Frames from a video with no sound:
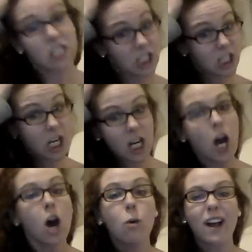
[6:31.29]
Is that it?
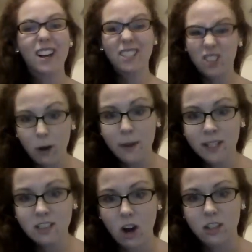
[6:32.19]
Oh, I got
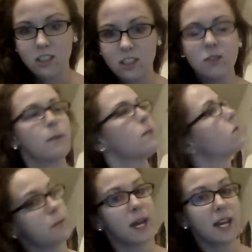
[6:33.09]
Starbucks cards too. My
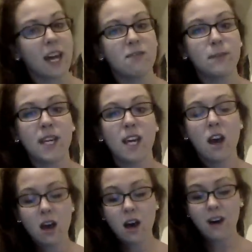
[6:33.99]
roommate gave me
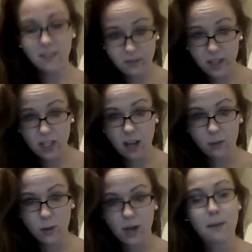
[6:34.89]
a
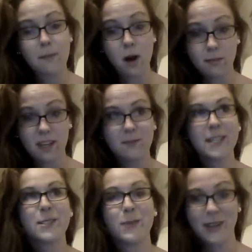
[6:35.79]
$15 one and my mom gave me
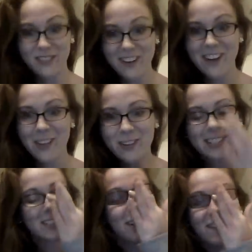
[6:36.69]
a $25
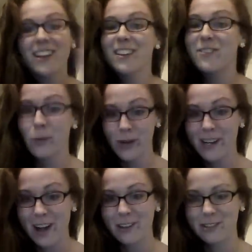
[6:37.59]
one. So now I have like
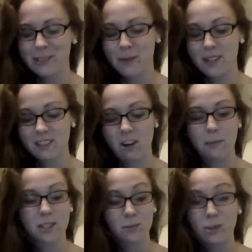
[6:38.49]
$40 to spend at
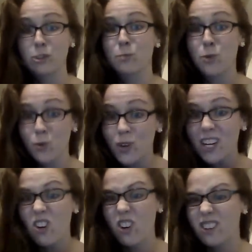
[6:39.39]
Starbucks, which is pretty
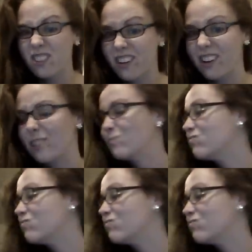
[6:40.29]
darn exciting.